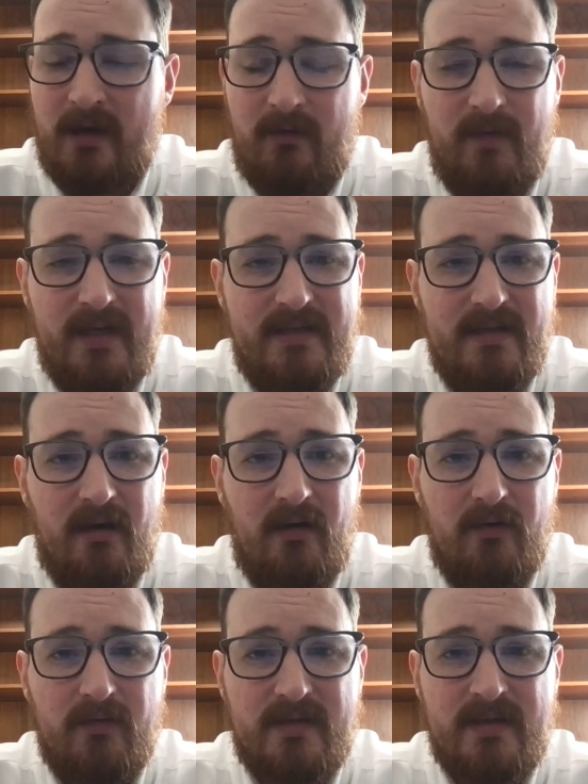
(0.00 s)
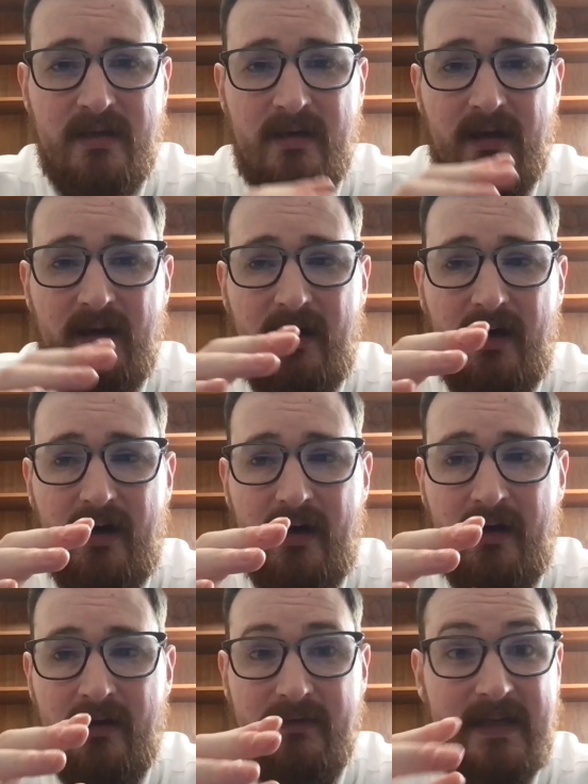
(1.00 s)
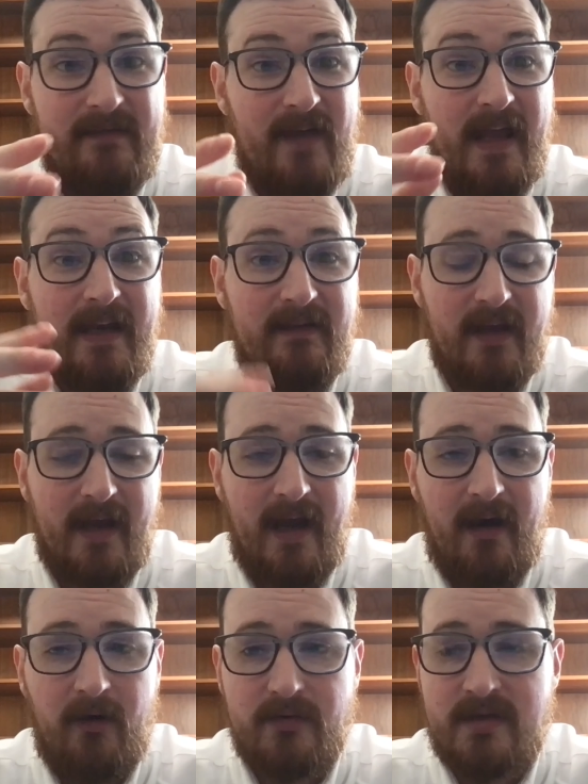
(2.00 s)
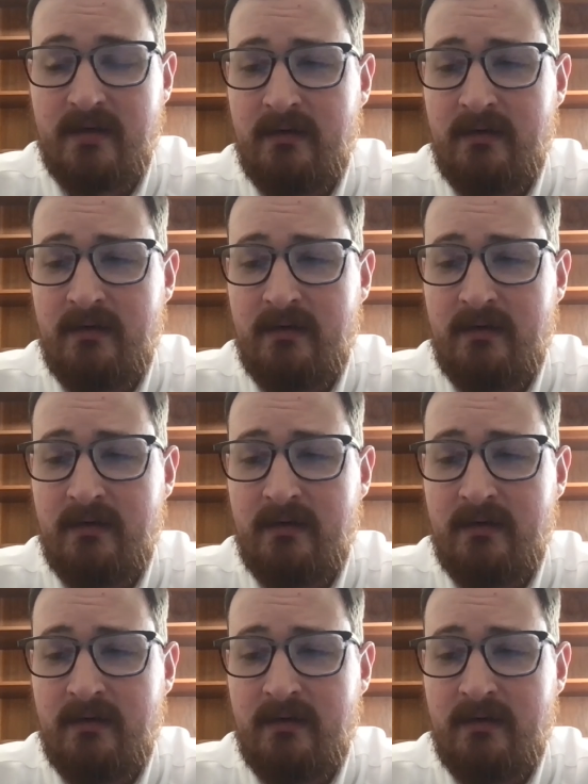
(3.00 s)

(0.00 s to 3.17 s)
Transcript: We don't uh, leave anything out.